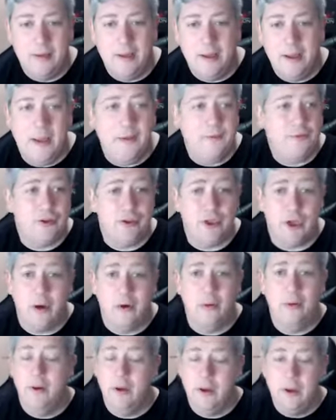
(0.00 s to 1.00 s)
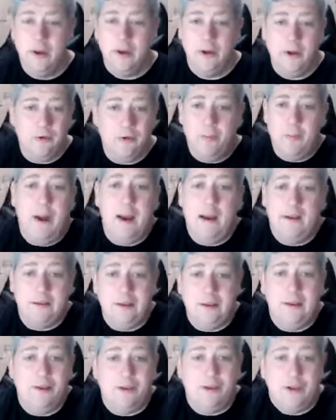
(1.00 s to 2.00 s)
If so, you've passed
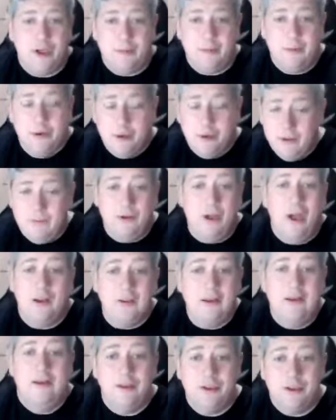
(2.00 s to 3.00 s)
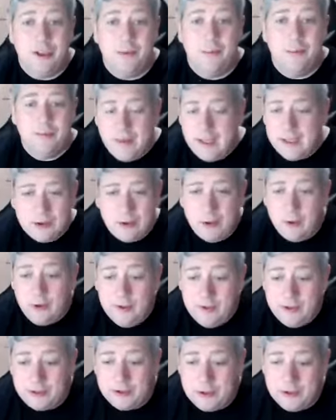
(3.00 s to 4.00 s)
leadership. You've done leadership. That's all
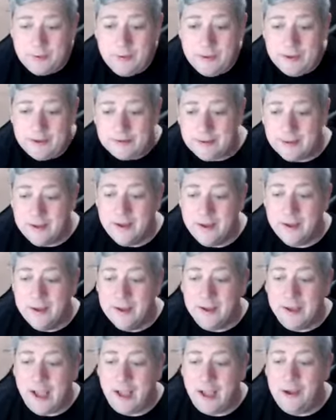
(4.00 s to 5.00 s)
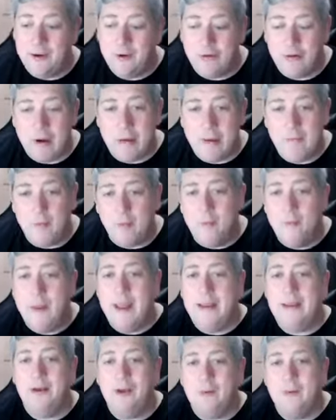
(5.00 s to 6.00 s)
leadership is. Can you create
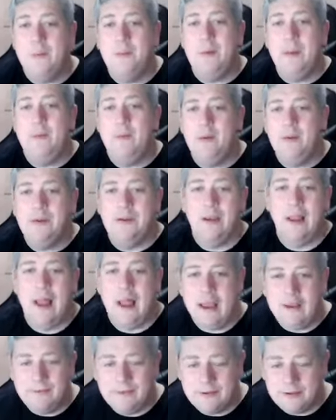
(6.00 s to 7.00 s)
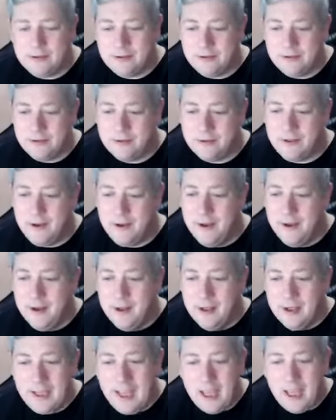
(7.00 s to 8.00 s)
momentum in people's lives?
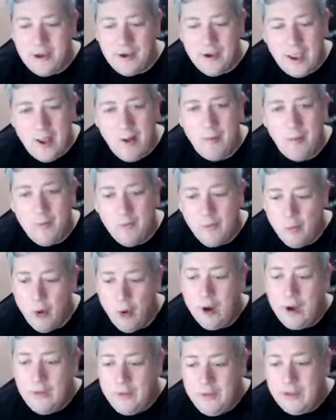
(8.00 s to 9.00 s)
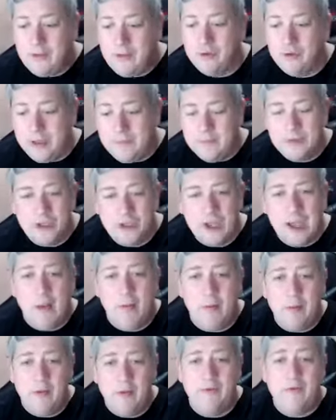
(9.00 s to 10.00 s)
Can you help them walk in their dreams? Can you
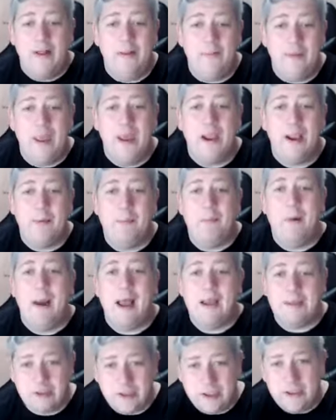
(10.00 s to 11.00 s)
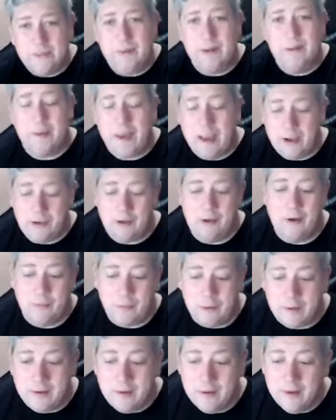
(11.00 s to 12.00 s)
help them develop their capacity to be a better
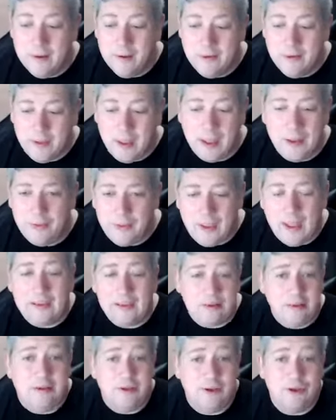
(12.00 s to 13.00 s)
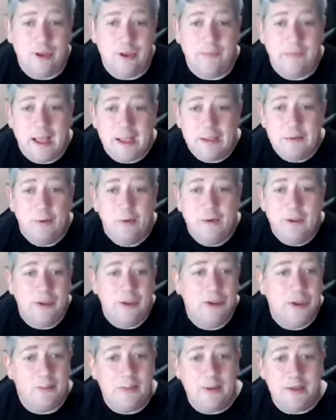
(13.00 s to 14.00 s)
human? Then that's leadership. That's what
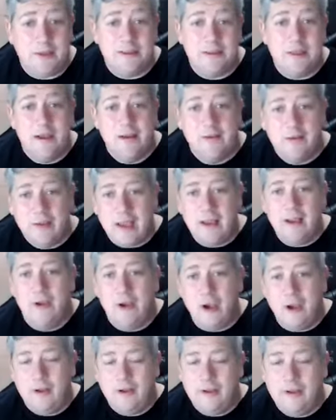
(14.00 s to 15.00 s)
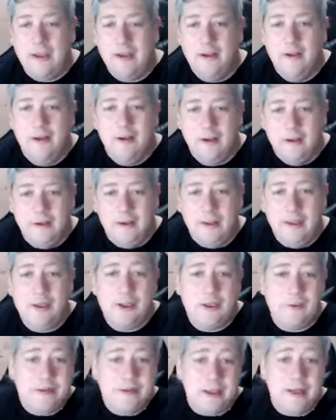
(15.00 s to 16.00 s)
leadership is. That, you see,
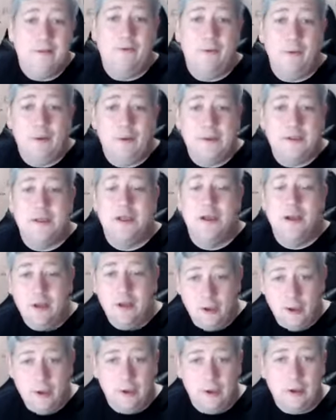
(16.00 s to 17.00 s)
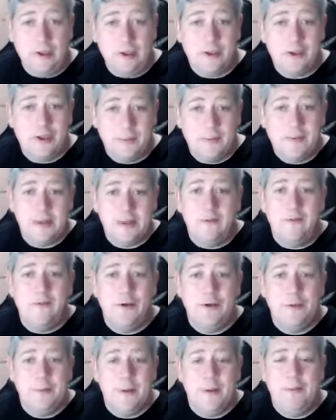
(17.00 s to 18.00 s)
leadership is influence. Good leadership is
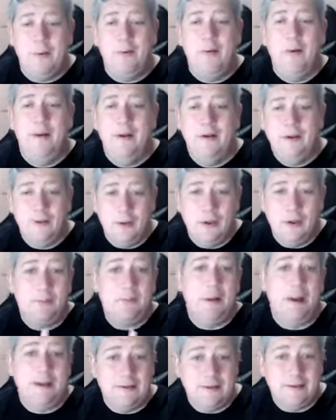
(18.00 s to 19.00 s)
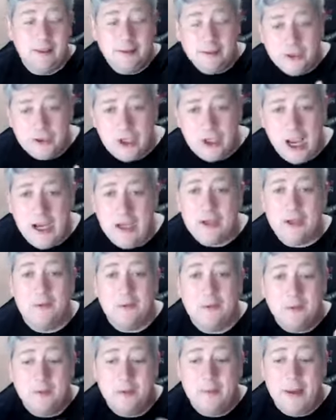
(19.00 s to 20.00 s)
influence people to a good place, to change
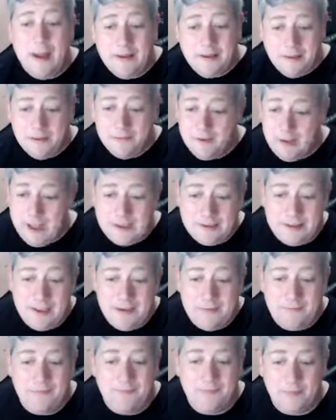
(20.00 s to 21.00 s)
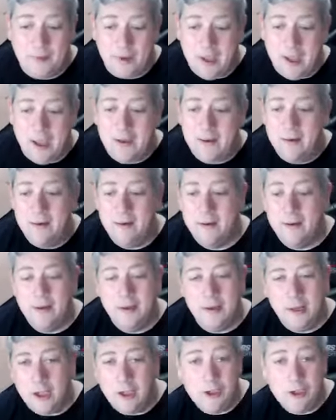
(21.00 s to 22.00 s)
them to be better. That's it, okay?
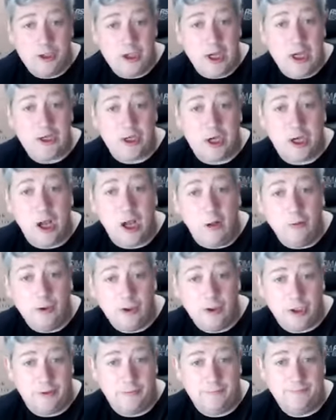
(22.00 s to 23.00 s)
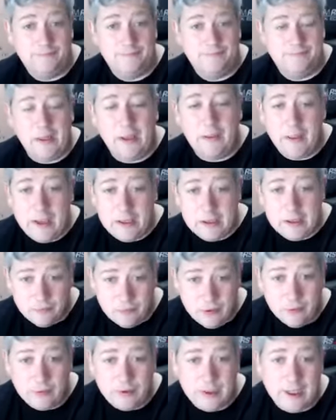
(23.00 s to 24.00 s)
Can you change a culture? Now, there's a
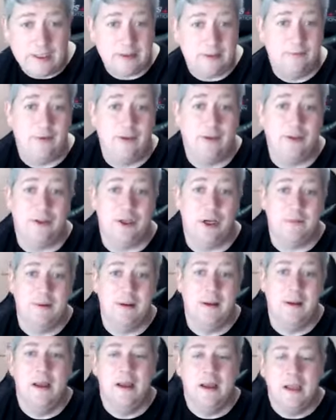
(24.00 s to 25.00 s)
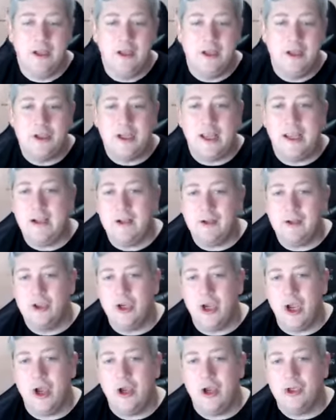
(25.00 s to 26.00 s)
real test of leadership. Can you take a
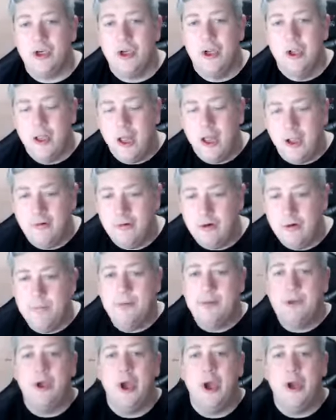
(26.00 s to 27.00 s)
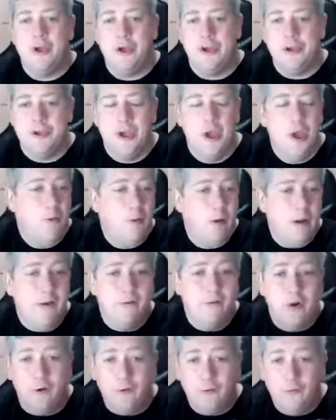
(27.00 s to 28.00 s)
church, a group of churches, where you've
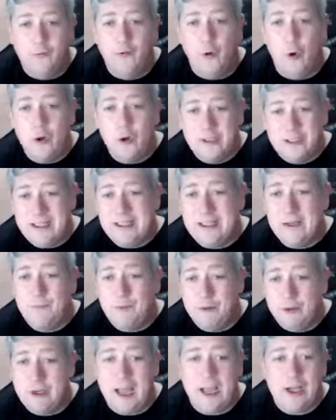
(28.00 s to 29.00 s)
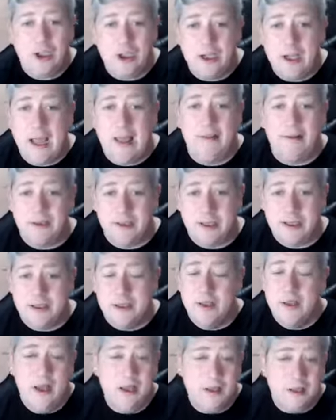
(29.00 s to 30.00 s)
got 40 different nationalities,
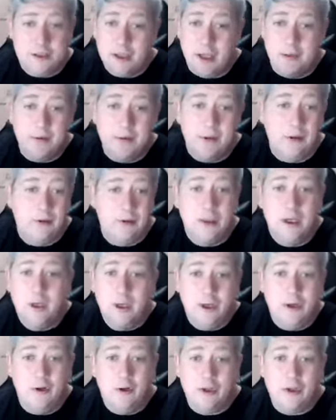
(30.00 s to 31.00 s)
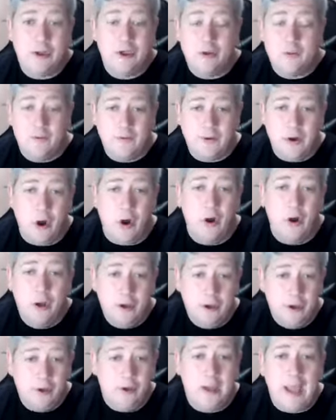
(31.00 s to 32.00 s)
and some of those, you know, just because we've got
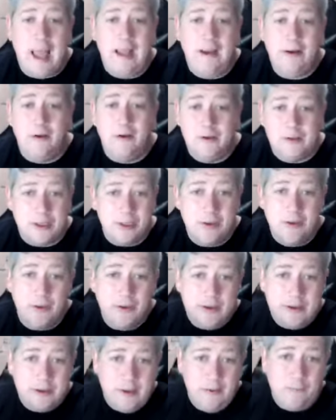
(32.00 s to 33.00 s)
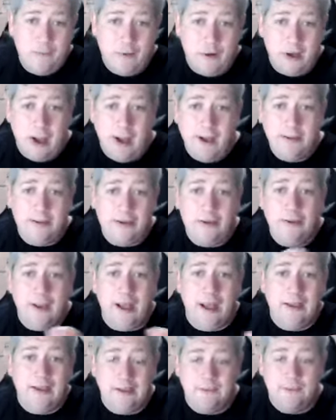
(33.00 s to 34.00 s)
Ugandans, I know there's different kinds of
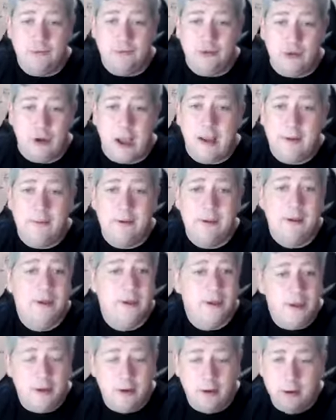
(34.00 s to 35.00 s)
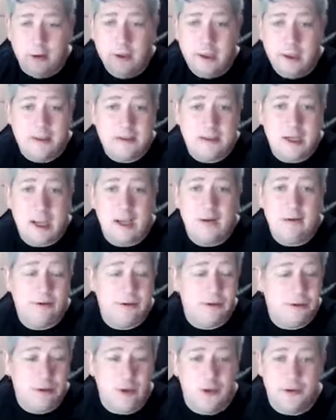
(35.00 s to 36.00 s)
Ugandan, different tribes, you know, a Scouse
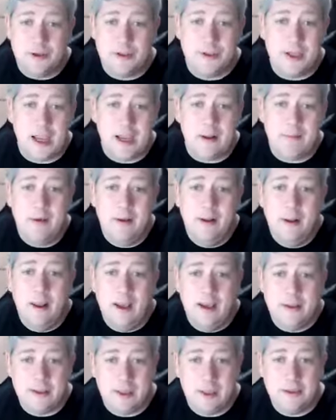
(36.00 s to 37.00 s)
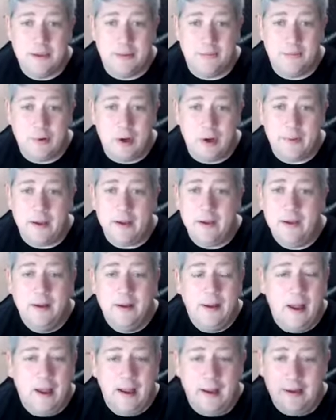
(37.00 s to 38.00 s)
is not the same as a Brummie,
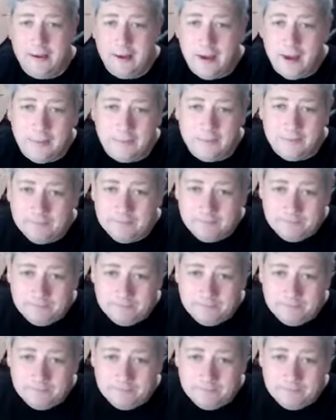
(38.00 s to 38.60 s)
and,